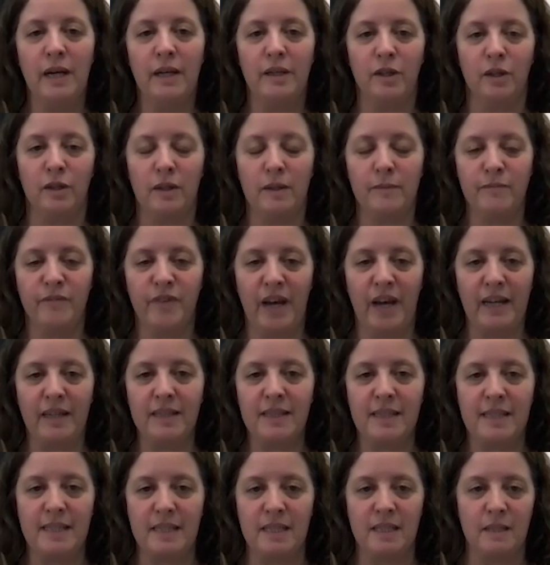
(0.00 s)
lymphatic
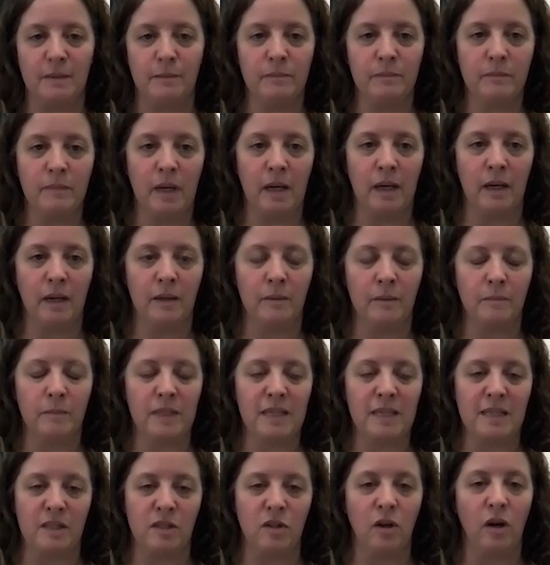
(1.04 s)
system
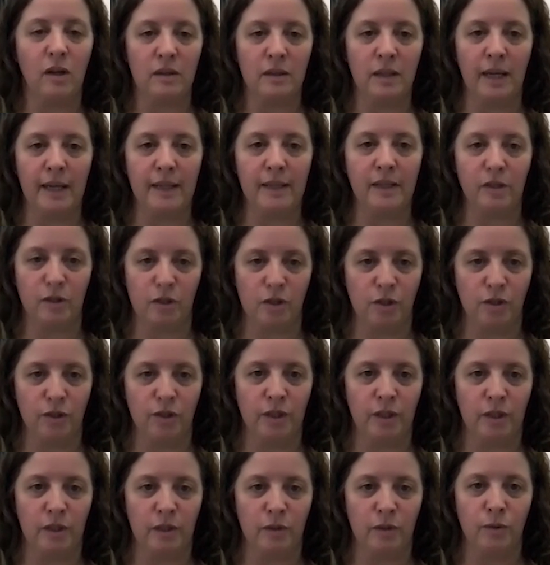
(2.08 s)
is not like your
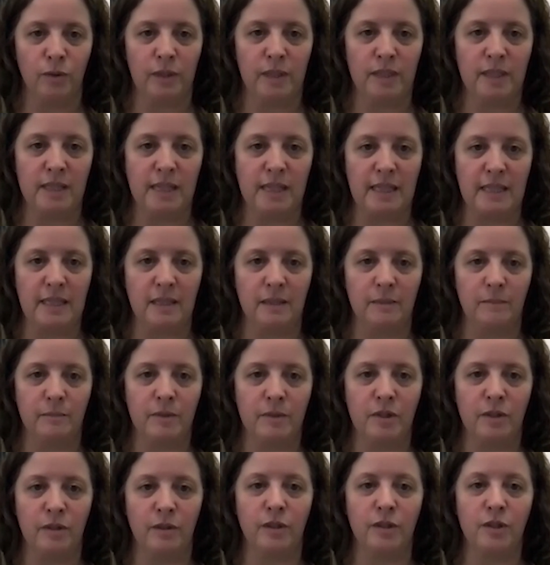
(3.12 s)
circulatory system.
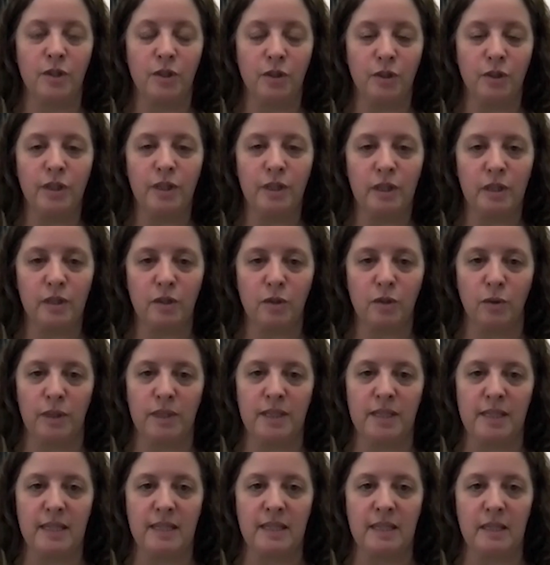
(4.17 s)
So your circulatory
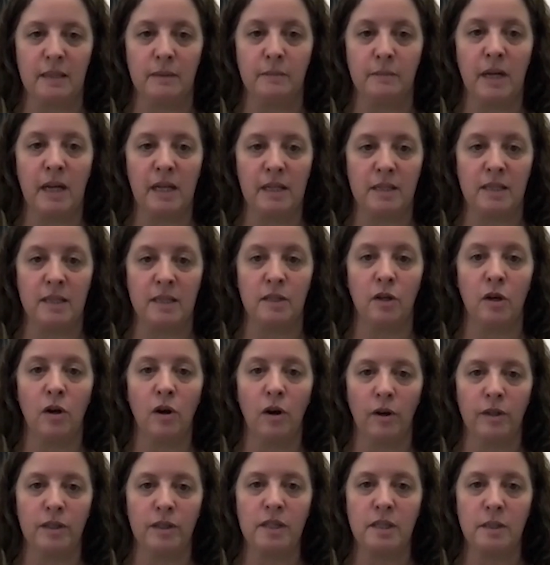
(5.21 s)
system has the
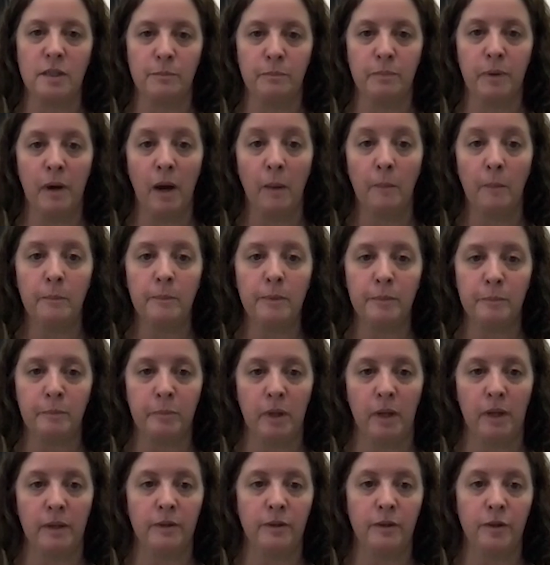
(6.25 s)
heart to pump
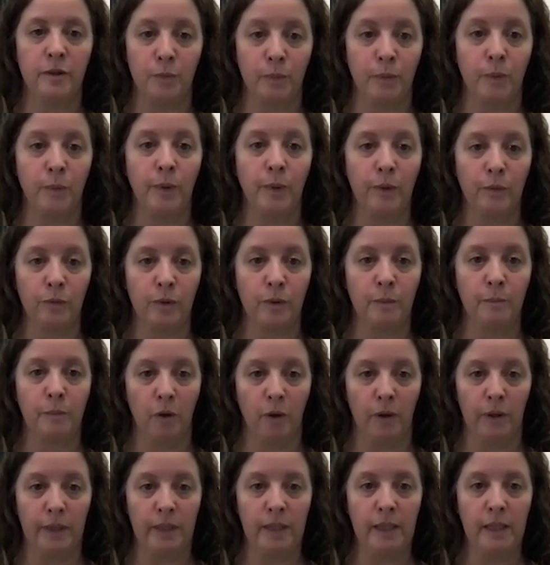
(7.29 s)
blood throughout the
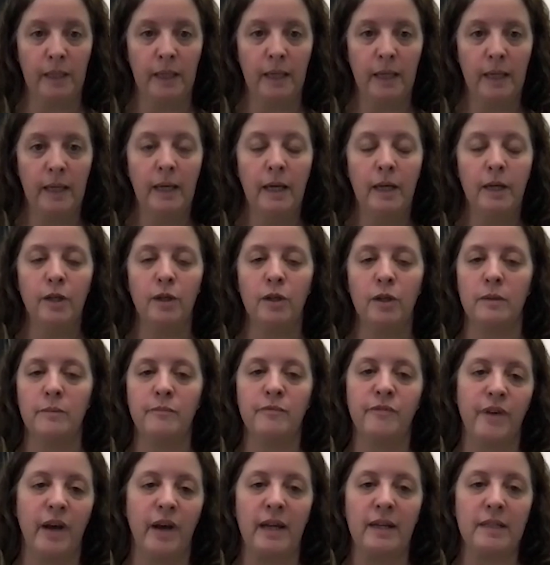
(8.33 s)
body. Your
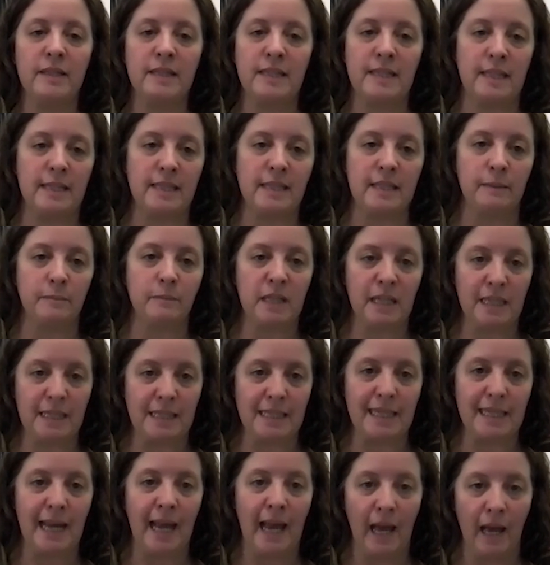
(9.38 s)
lymphatic system
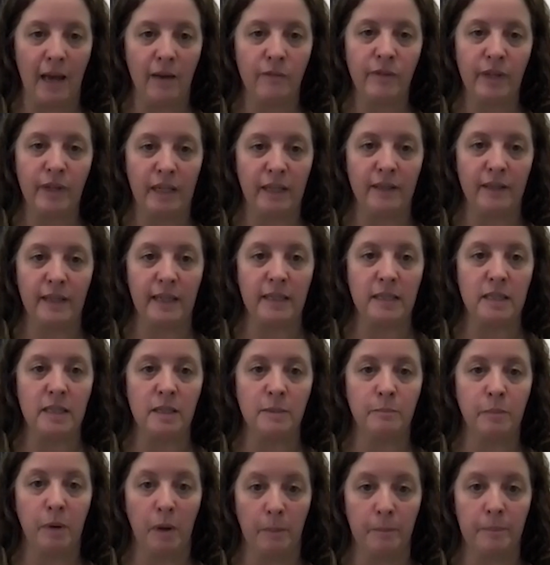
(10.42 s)
doesn't have anything to
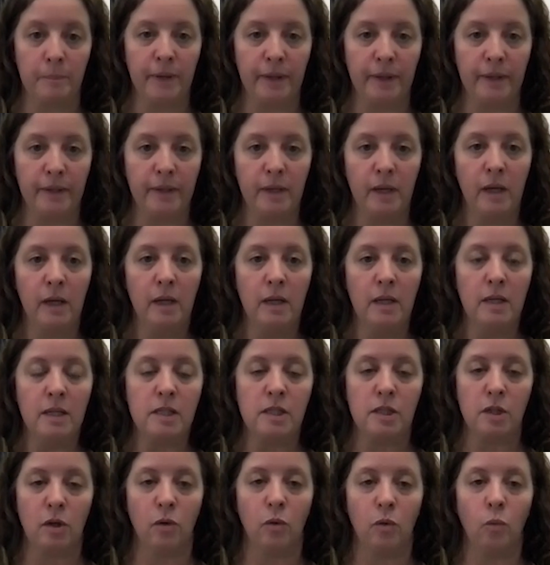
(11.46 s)
pump it.
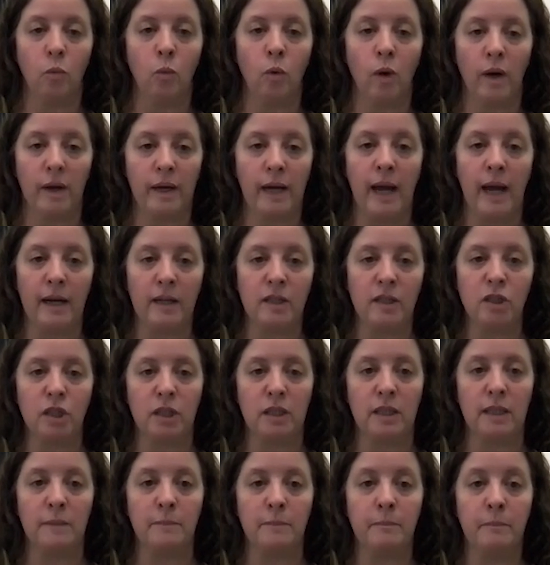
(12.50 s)
So what
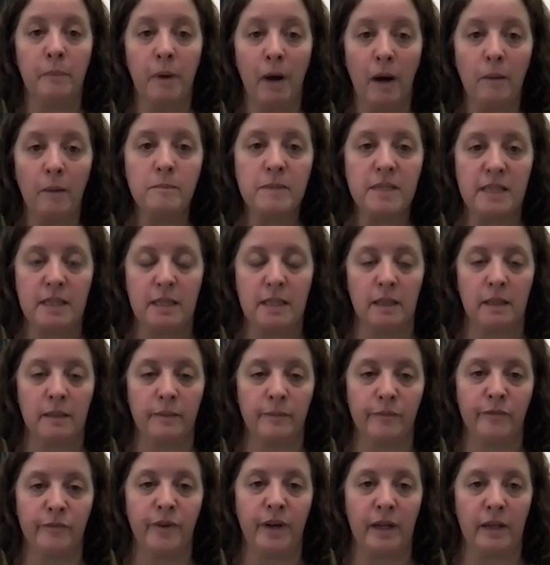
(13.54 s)
actually pumps the
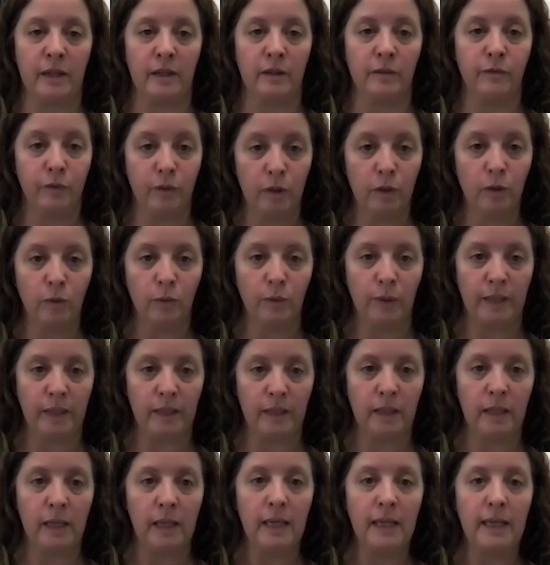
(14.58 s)
lymphatic
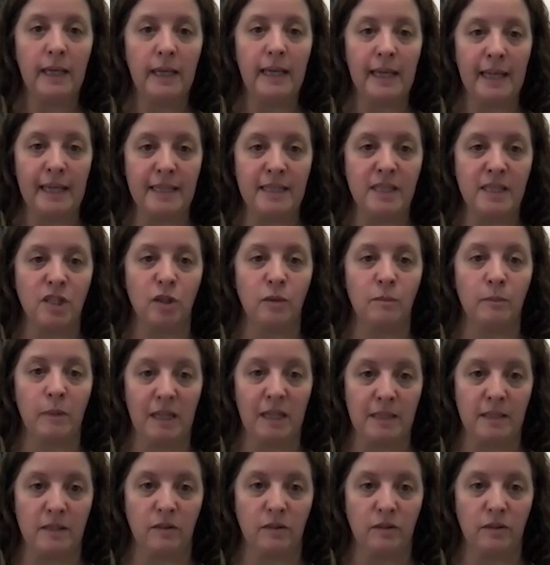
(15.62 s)
fluid is your
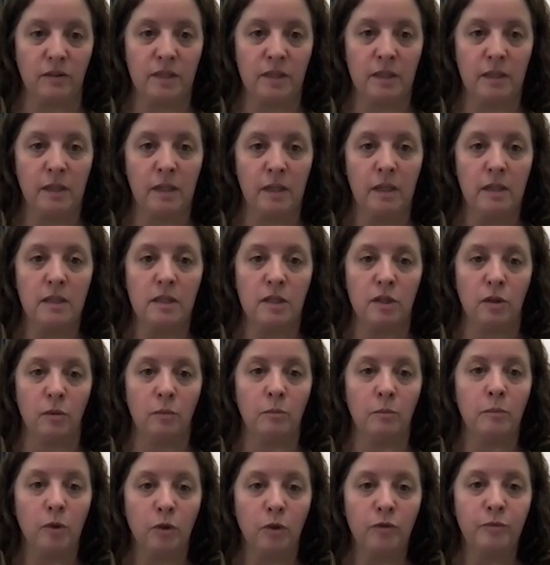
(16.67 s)
muscles. So
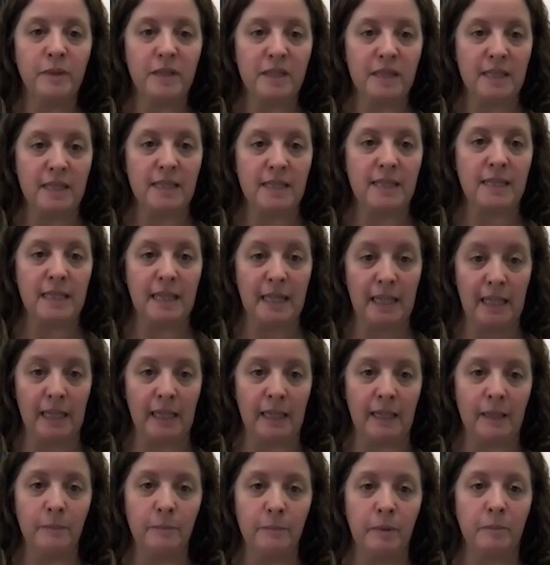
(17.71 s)
movement is
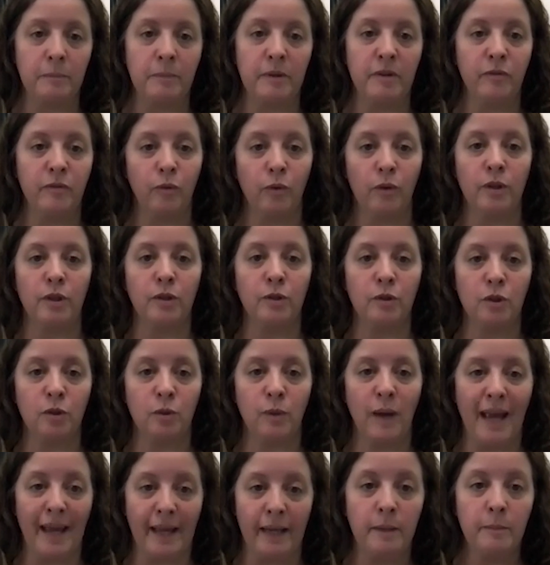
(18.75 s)
key, but before you do
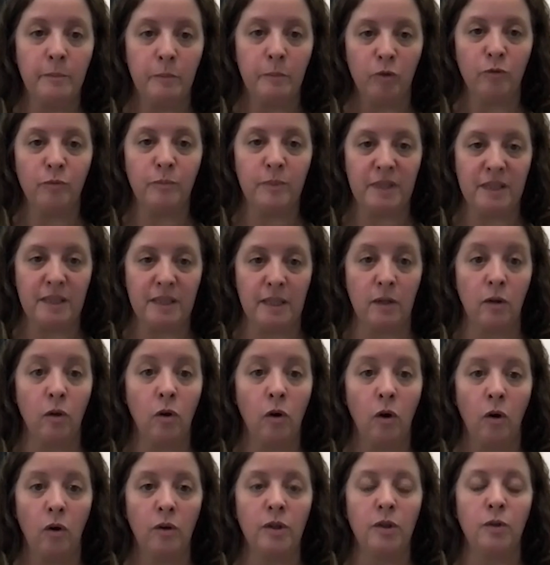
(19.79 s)
any movement at
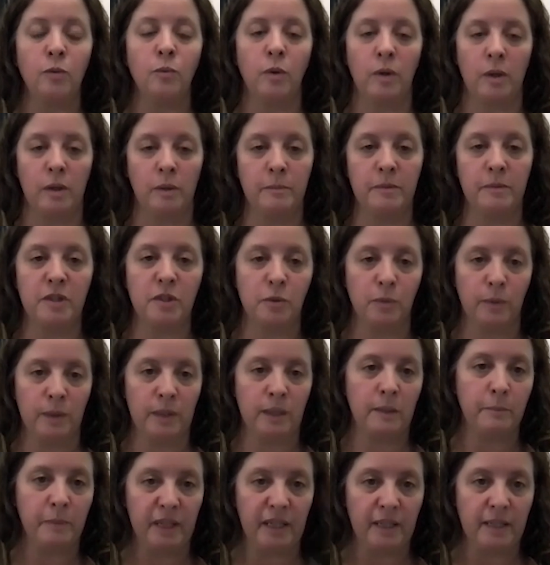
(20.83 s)
all, you want to be doing the
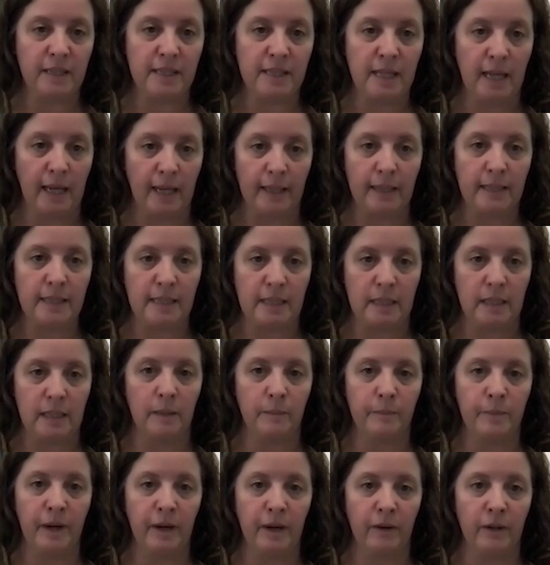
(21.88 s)
big six that
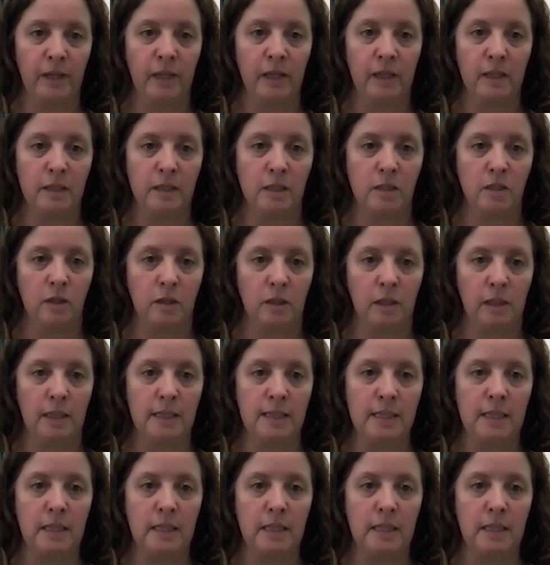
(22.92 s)
Perry has taught us.